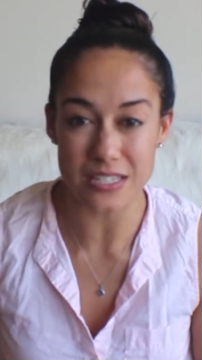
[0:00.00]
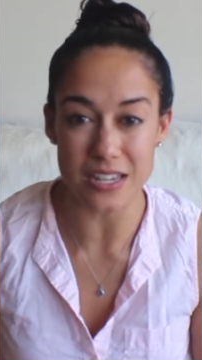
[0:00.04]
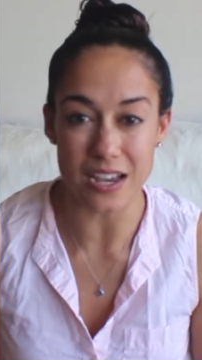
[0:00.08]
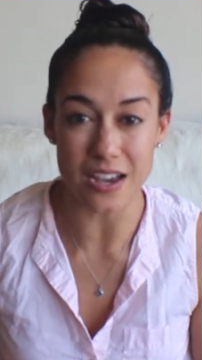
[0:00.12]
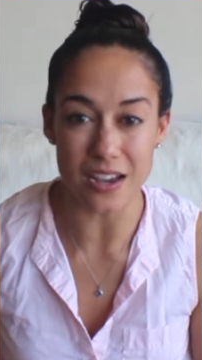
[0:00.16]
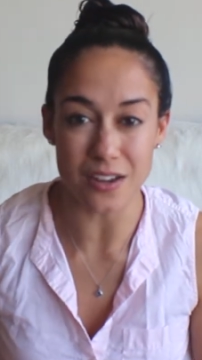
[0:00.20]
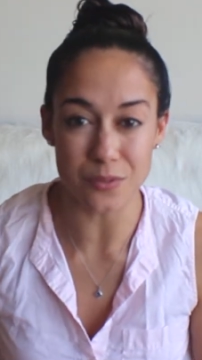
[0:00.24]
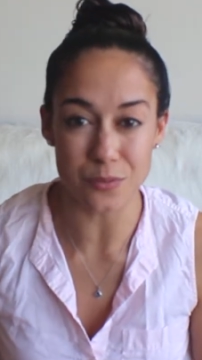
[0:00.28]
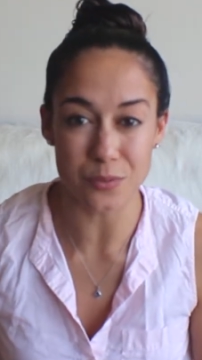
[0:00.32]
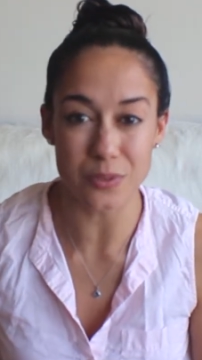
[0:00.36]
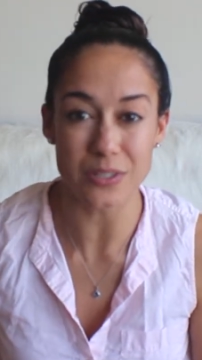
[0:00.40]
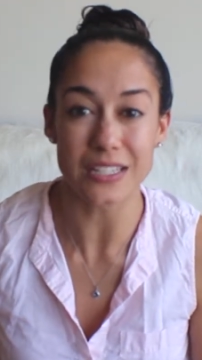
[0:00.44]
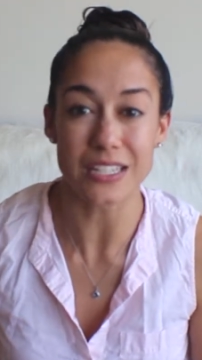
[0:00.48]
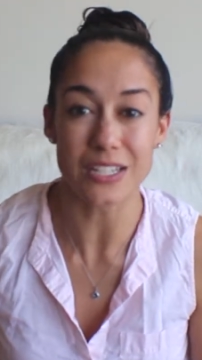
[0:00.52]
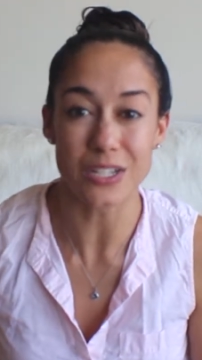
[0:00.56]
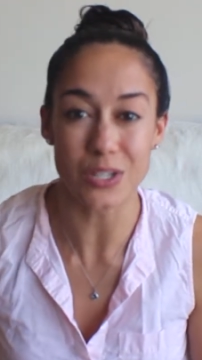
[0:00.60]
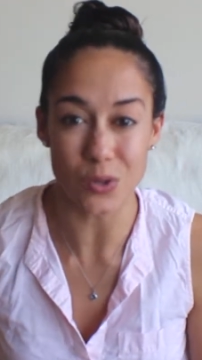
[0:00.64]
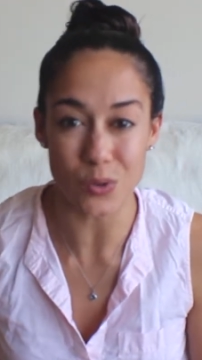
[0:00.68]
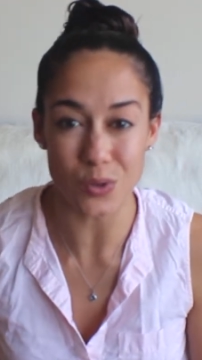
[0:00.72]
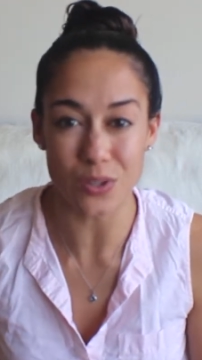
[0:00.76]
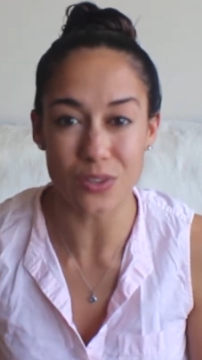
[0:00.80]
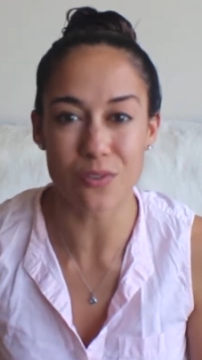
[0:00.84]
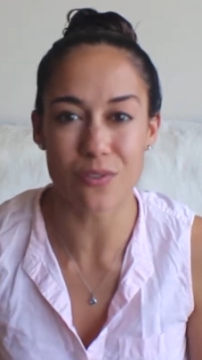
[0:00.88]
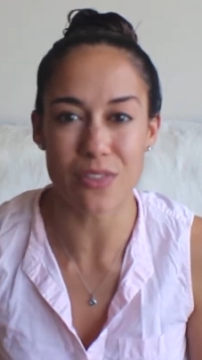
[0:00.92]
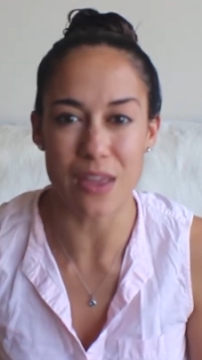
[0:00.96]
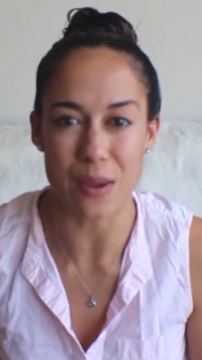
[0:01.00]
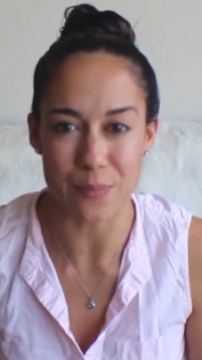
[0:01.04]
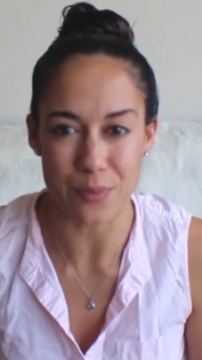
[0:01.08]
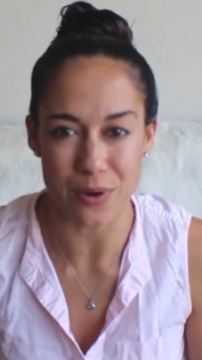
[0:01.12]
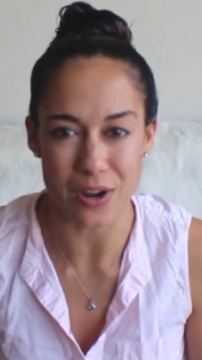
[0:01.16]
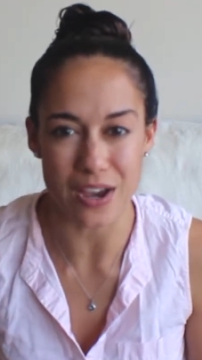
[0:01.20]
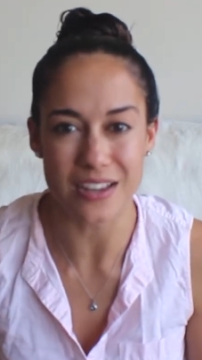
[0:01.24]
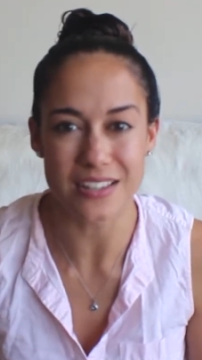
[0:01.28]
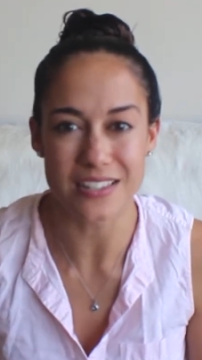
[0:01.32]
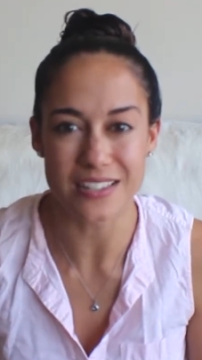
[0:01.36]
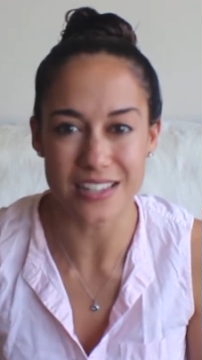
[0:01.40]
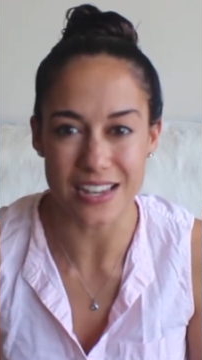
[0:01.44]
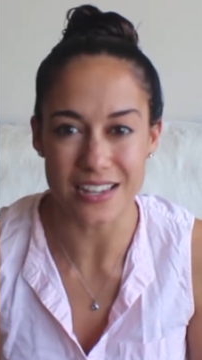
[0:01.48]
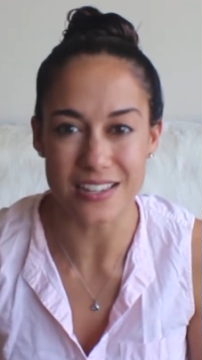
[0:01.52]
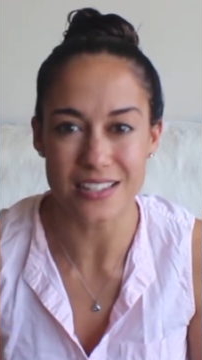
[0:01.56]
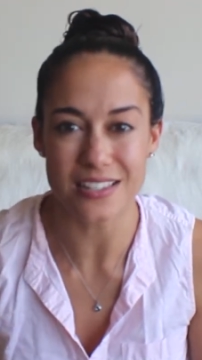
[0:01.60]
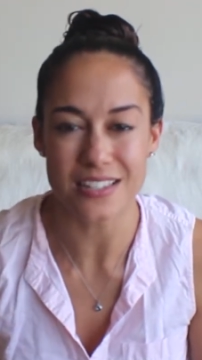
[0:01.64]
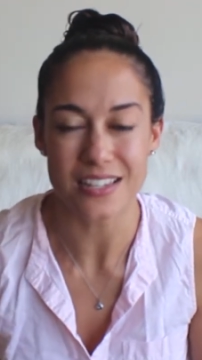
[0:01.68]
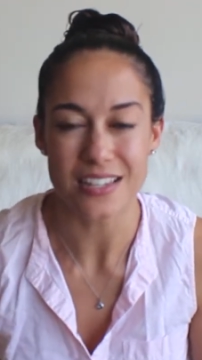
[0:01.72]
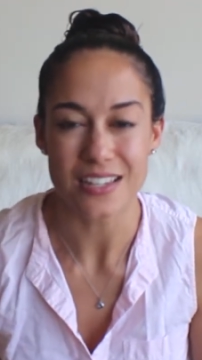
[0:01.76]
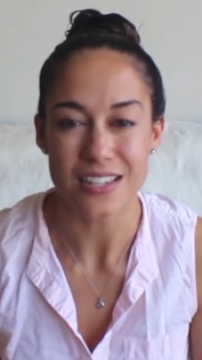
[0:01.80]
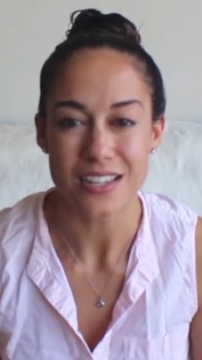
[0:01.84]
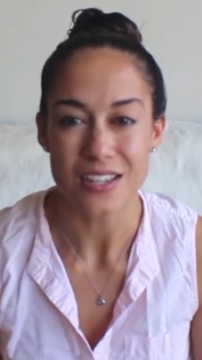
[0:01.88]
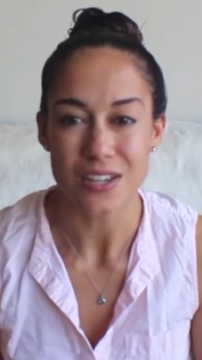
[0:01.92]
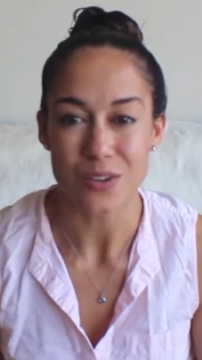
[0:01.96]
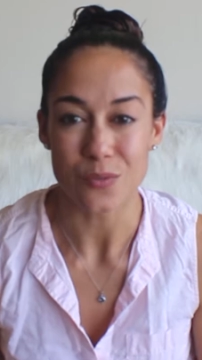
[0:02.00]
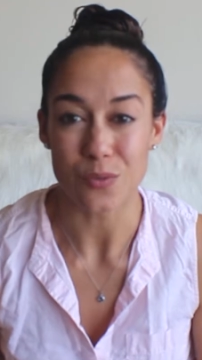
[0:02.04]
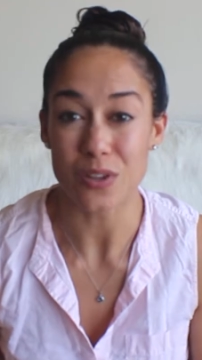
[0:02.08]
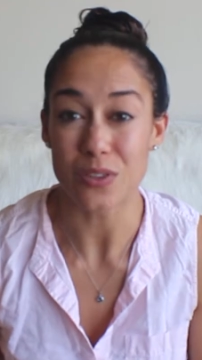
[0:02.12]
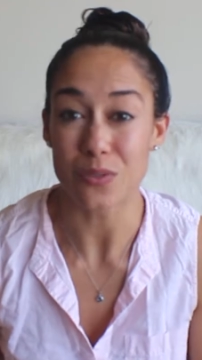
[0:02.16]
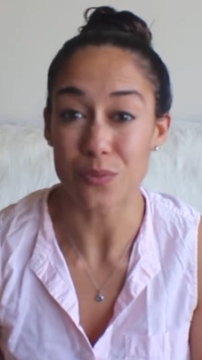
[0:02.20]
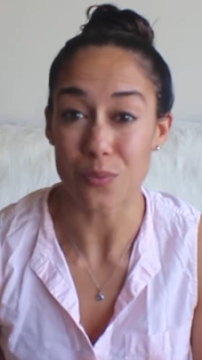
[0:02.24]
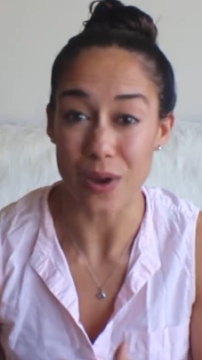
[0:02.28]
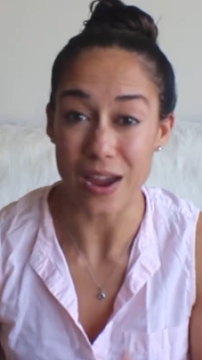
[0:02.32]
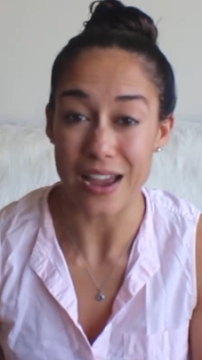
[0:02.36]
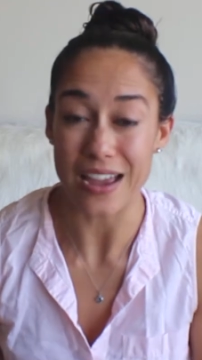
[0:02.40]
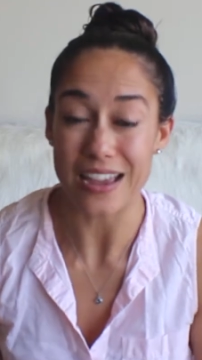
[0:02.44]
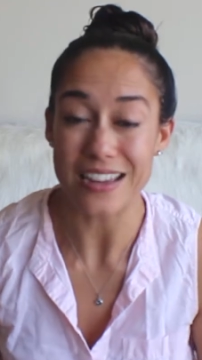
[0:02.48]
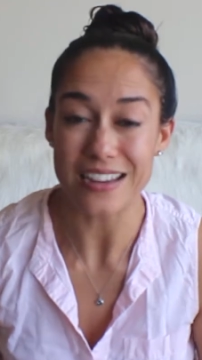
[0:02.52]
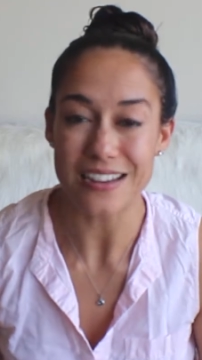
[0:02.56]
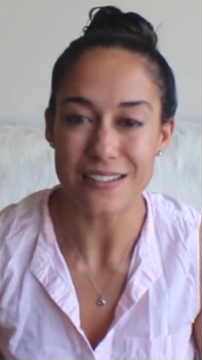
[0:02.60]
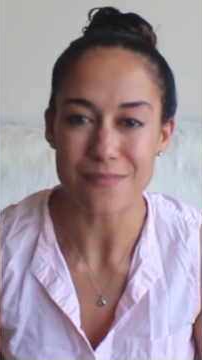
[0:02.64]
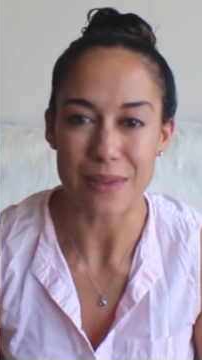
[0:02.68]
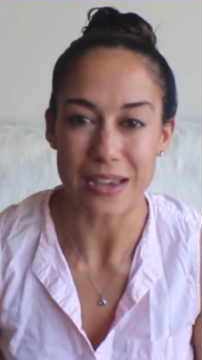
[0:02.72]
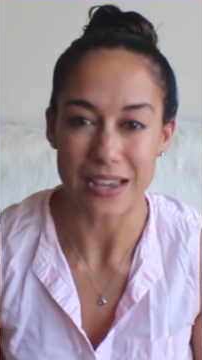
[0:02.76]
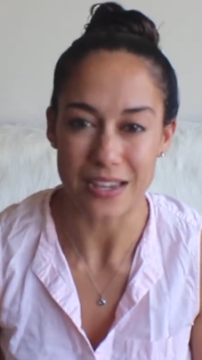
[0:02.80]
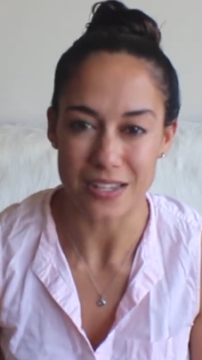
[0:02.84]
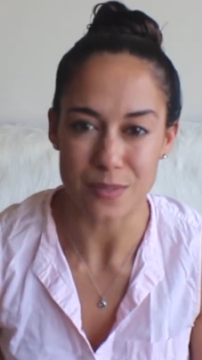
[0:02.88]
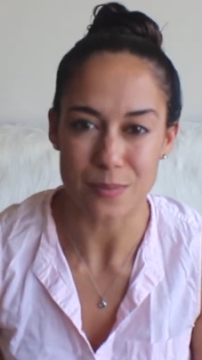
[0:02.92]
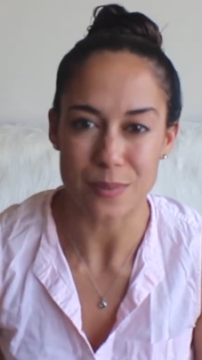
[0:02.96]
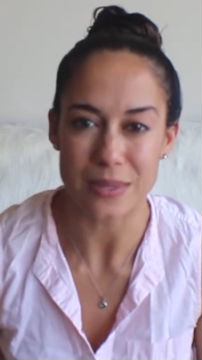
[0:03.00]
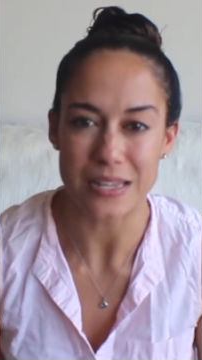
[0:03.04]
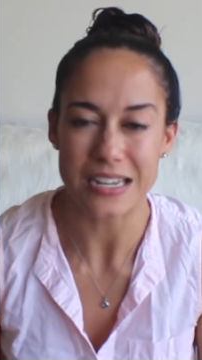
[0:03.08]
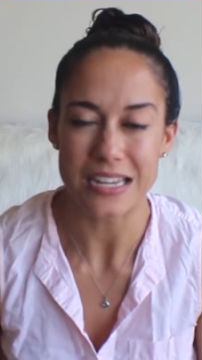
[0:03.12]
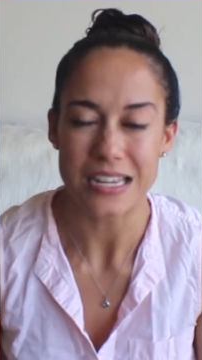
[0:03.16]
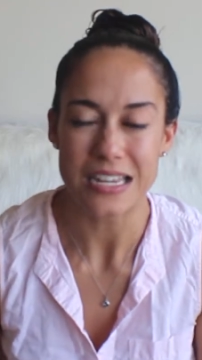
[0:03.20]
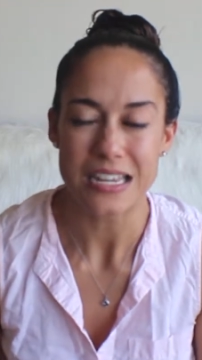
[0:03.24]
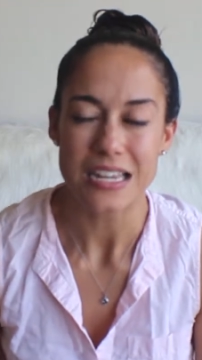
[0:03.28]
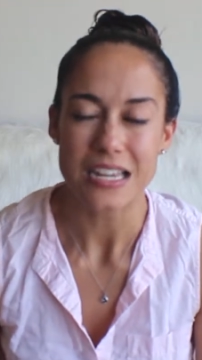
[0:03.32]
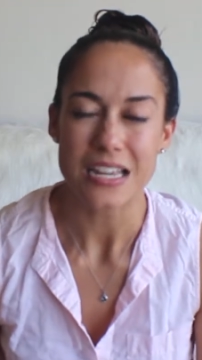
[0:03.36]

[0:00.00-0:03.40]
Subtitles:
done really going through that process with Ryan, my husband,